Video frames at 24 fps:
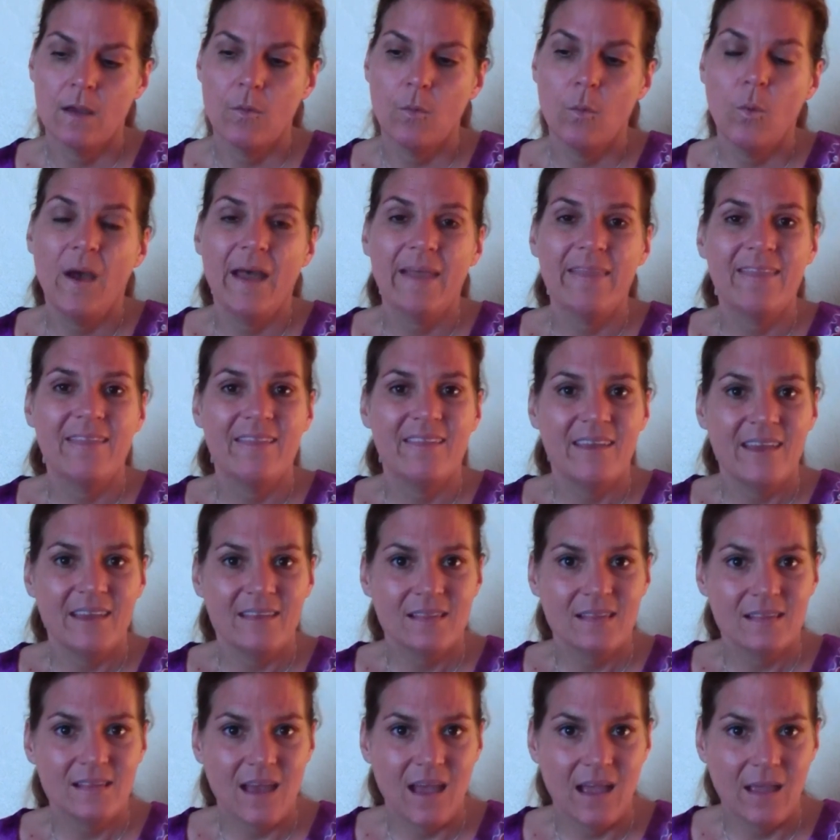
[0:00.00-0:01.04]
What
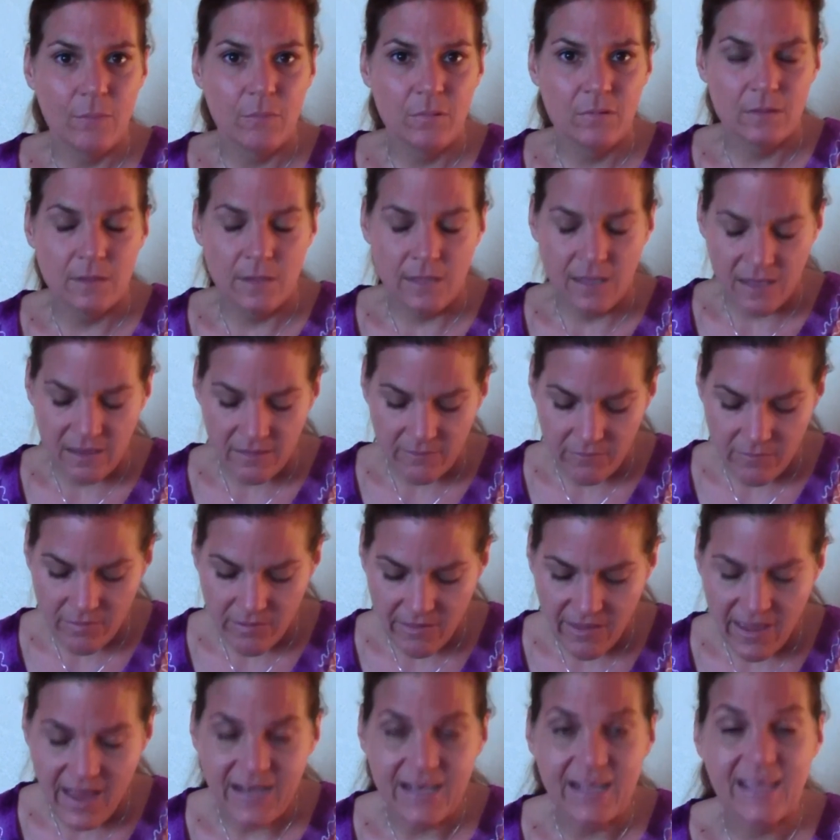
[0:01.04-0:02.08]
this, I
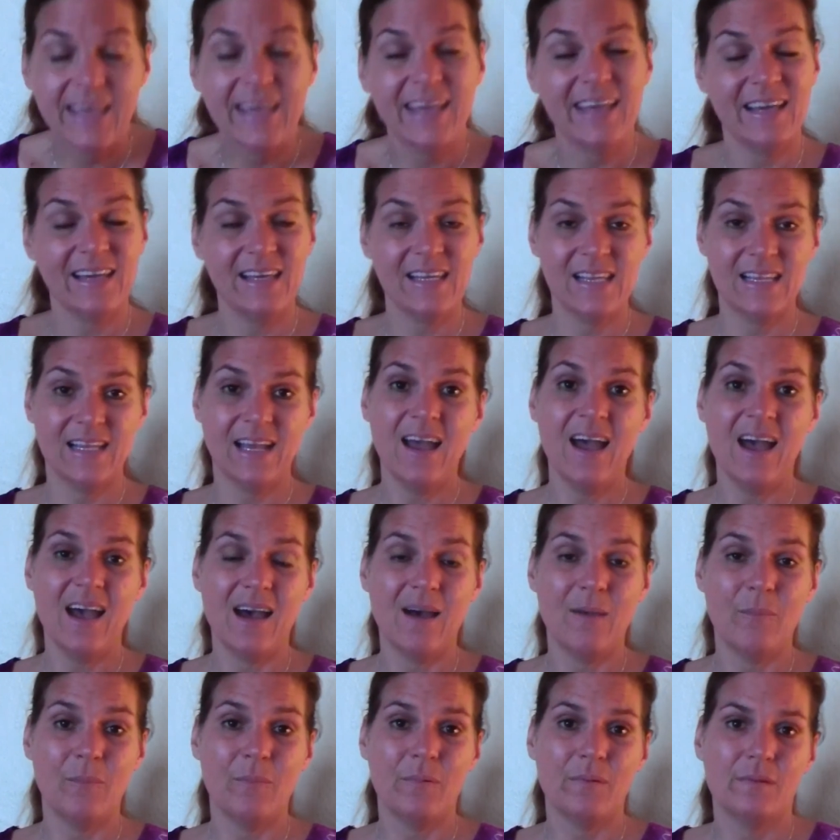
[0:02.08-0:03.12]
believe, then kicks
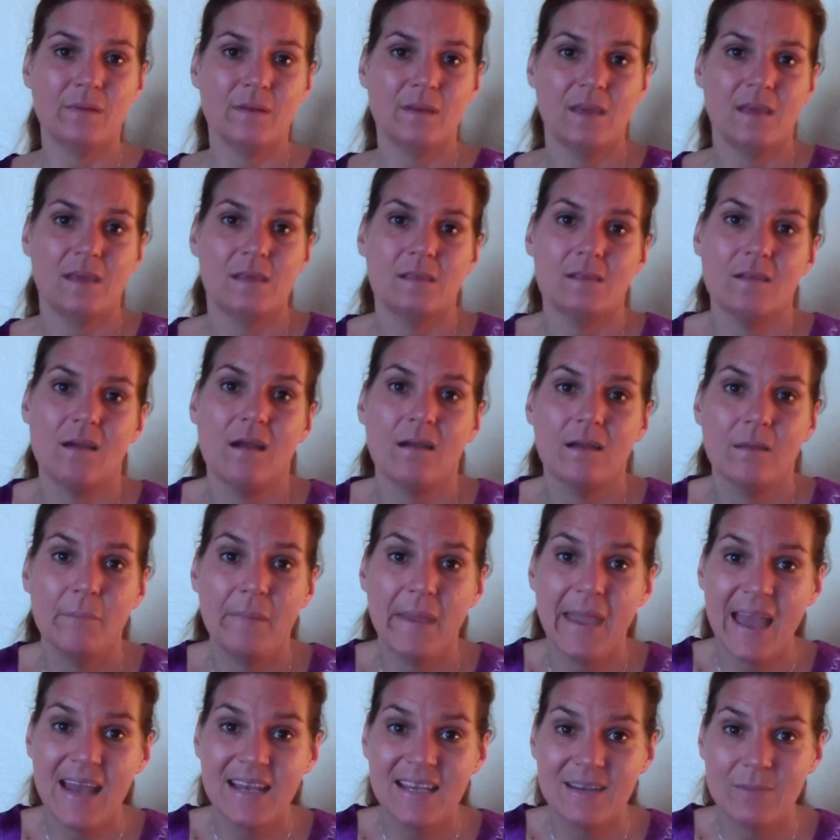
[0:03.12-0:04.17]
up is our
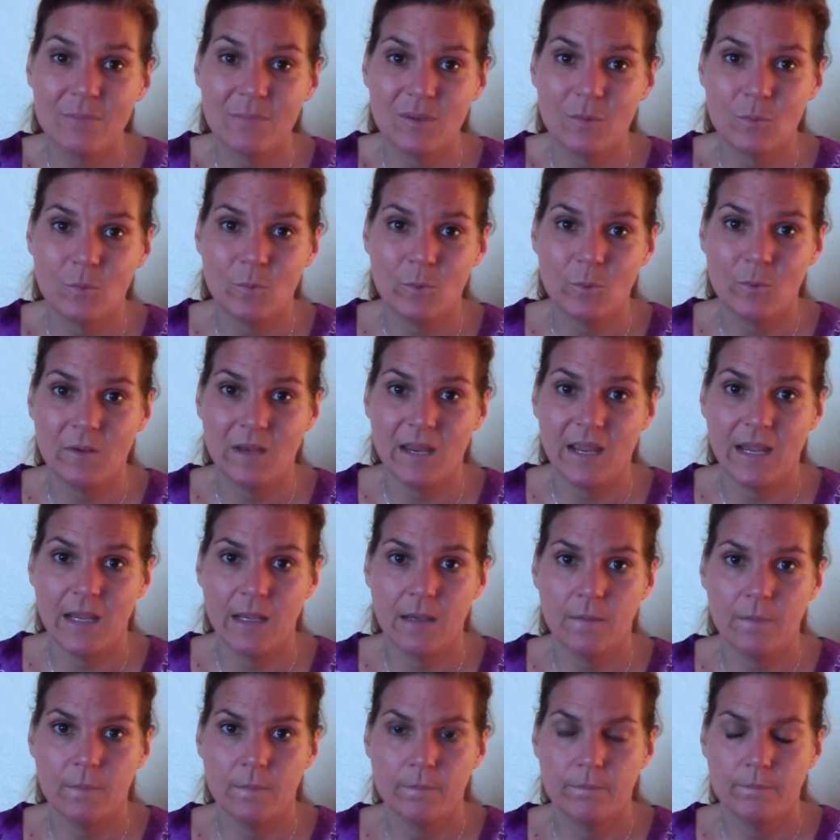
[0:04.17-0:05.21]
abandonment wounding.
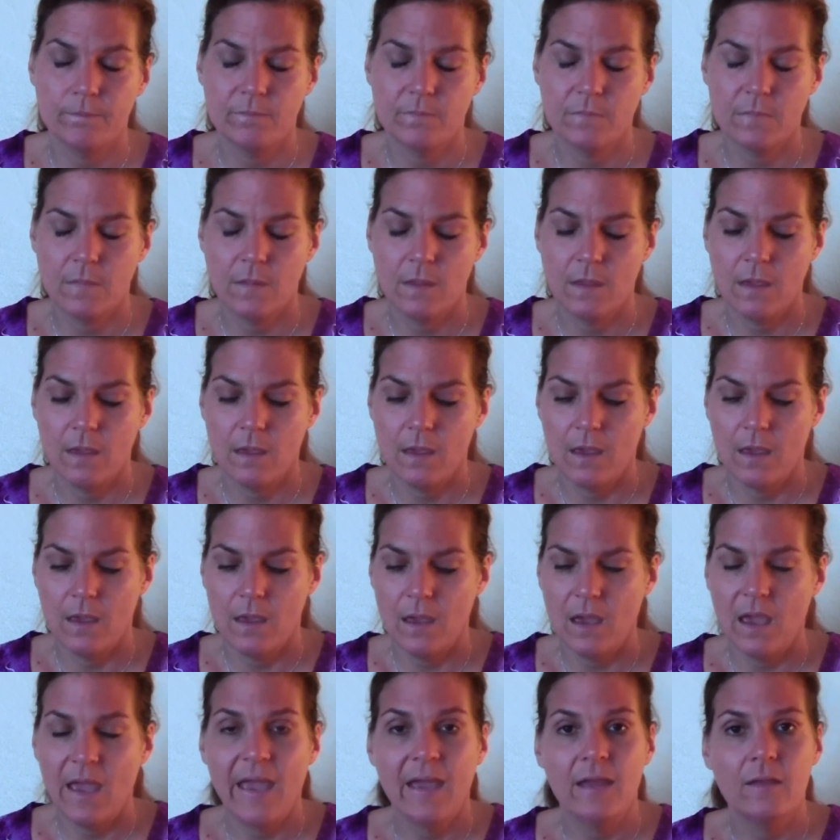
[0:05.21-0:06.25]

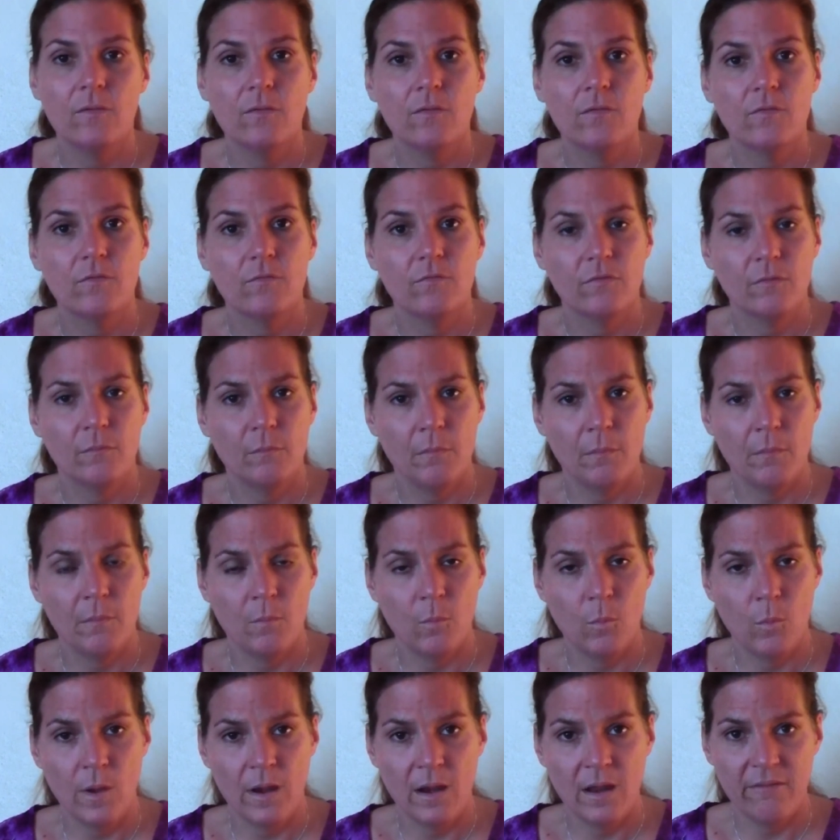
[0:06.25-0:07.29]
And from
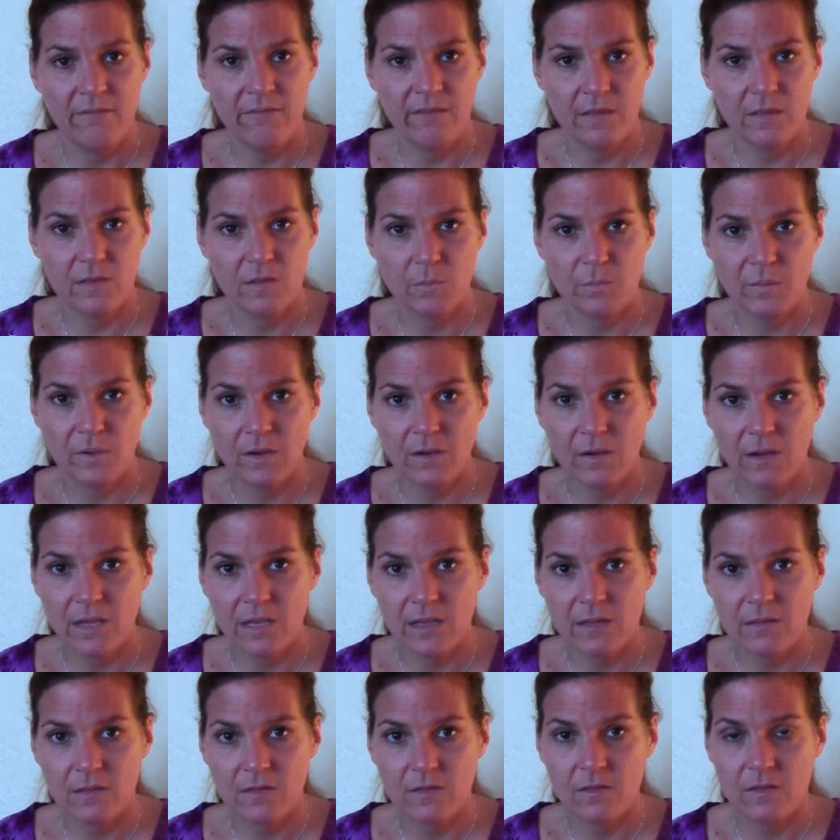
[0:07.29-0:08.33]
what I've
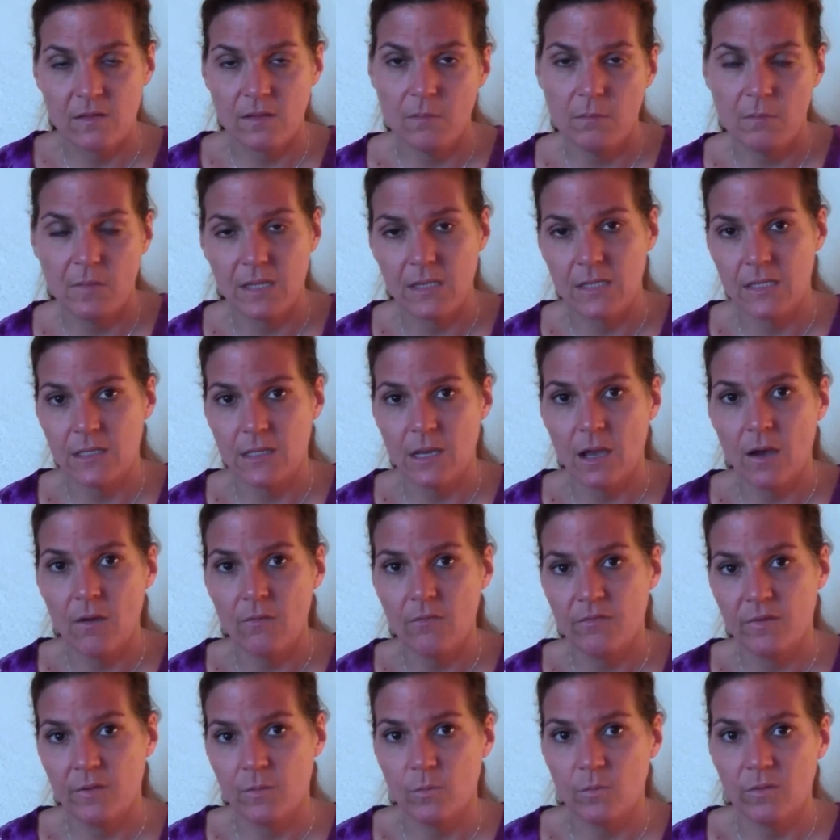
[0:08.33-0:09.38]
experienced in
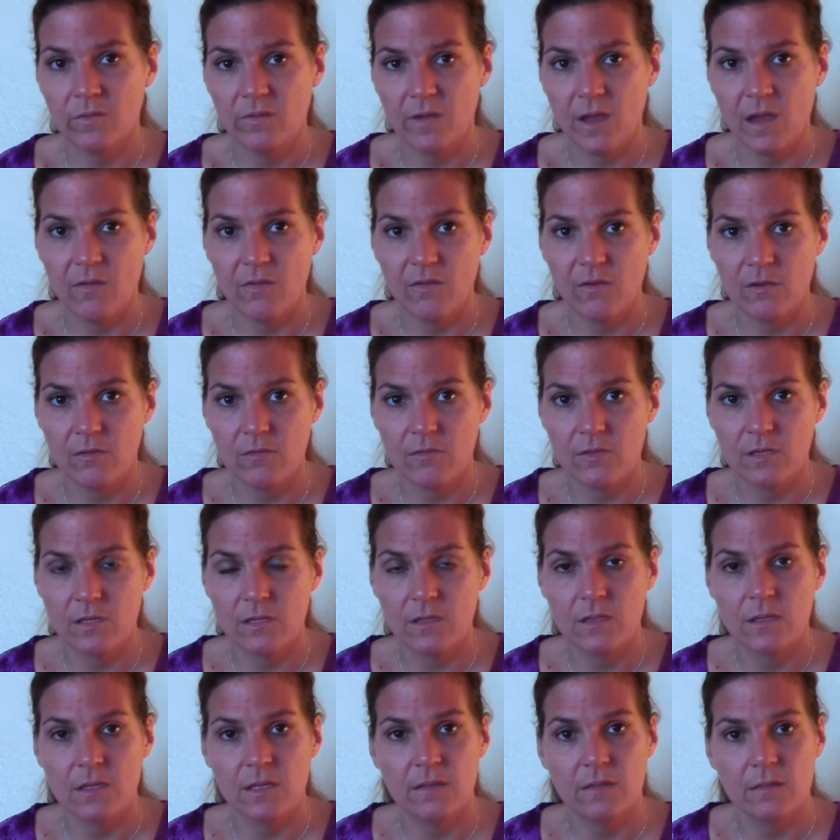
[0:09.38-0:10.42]
myself and with others
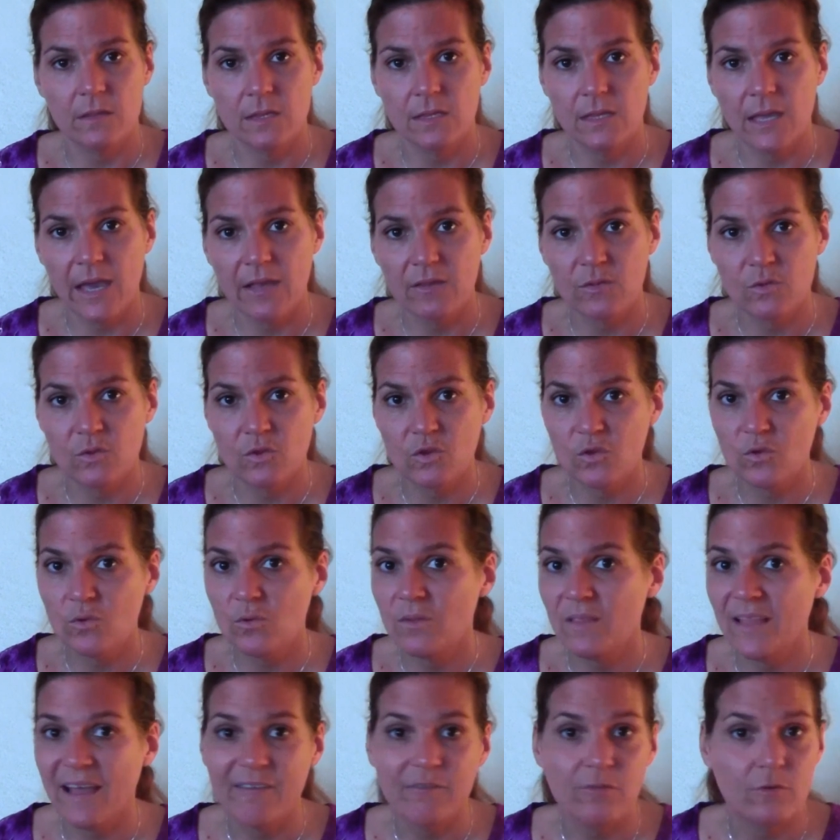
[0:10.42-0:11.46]
is that this has two
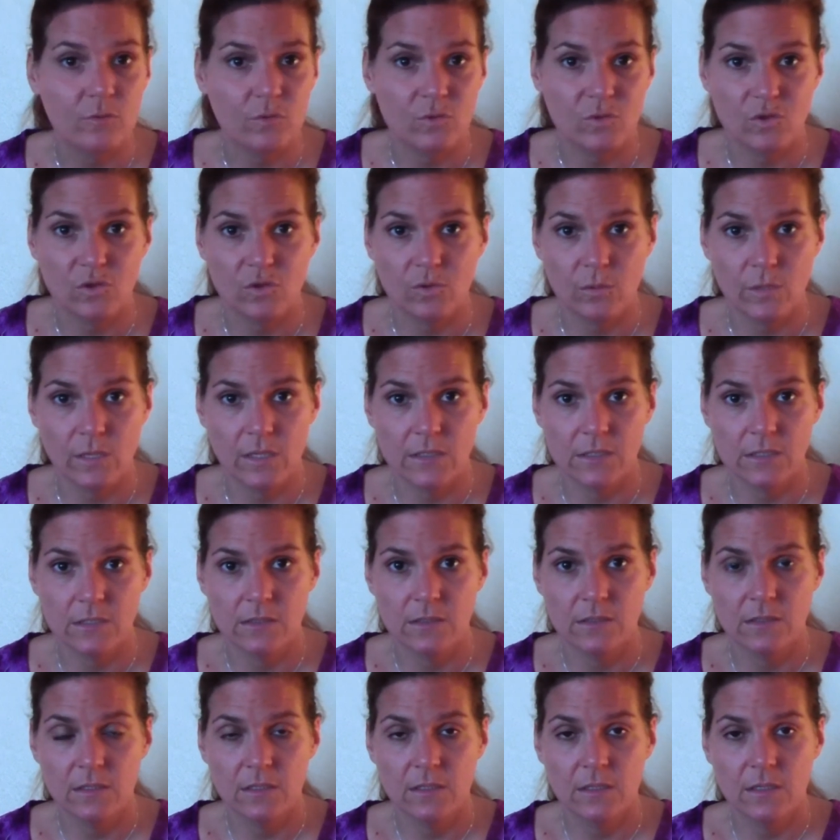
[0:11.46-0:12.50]
levels to it.